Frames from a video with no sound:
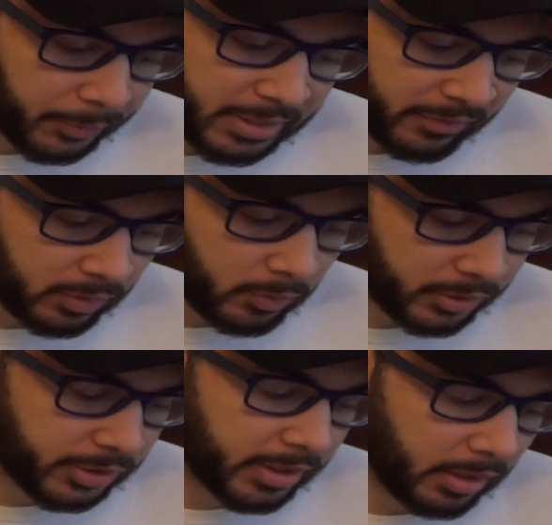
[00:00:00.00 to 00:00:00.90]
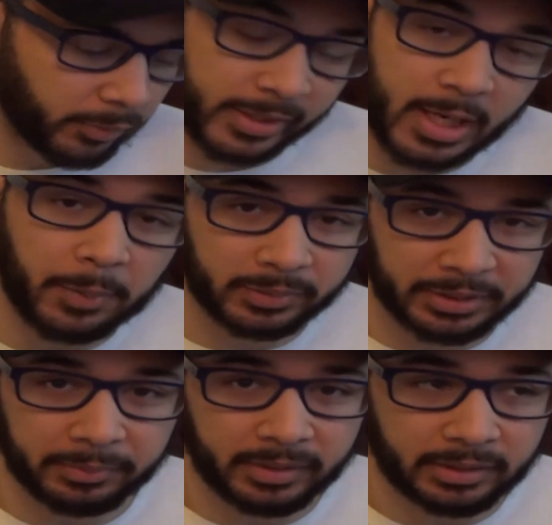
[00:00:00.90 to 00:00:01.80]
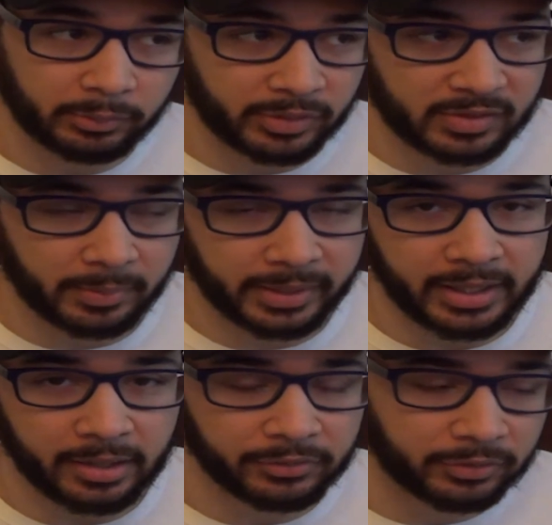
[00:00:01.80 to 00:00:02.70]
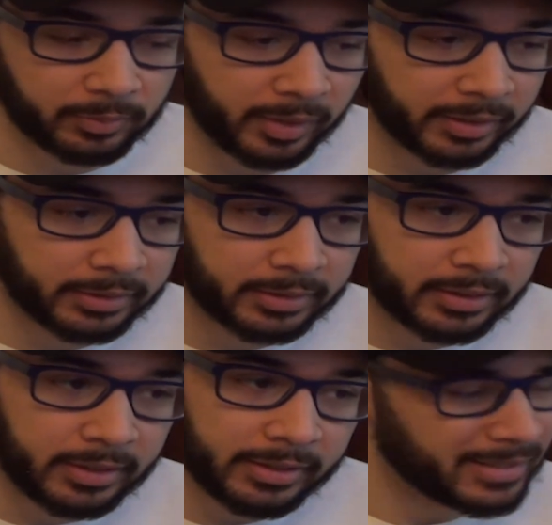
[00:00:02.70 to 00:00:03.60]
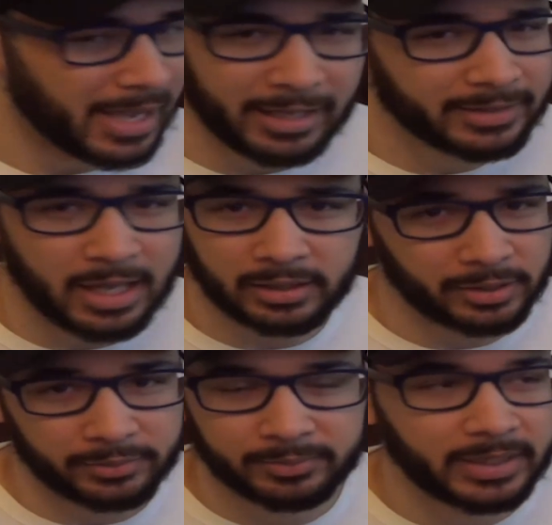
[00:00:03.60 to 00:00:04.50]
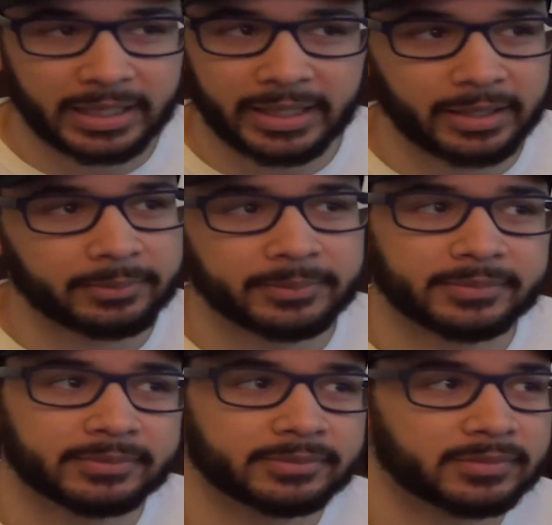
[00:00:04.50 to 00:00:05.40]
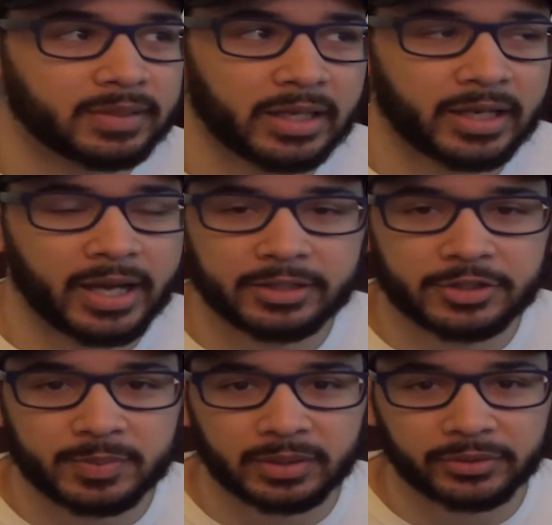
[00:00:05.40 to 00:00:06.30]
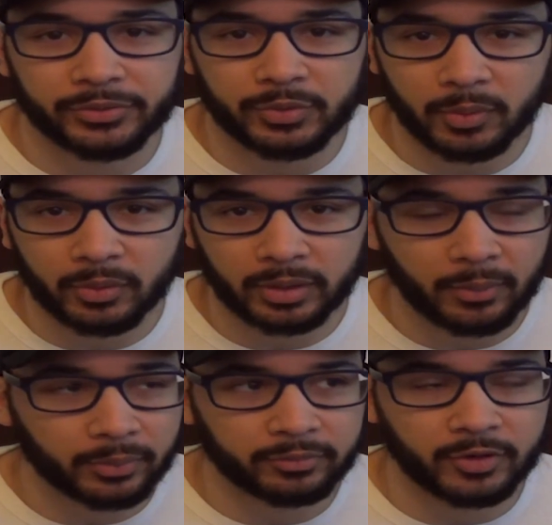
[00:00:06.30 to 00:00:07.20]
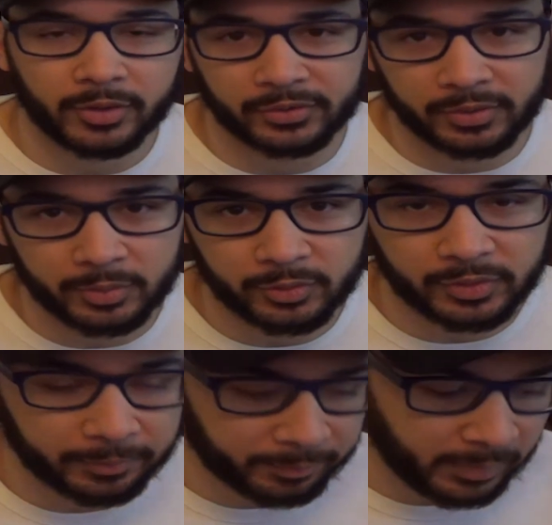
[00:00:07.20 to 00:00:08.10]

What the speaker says: I would definitely watch it again with a couple in me and somebody else, but not alone, not again. I'd just be a little too bored. I wouldn't focus on the movie.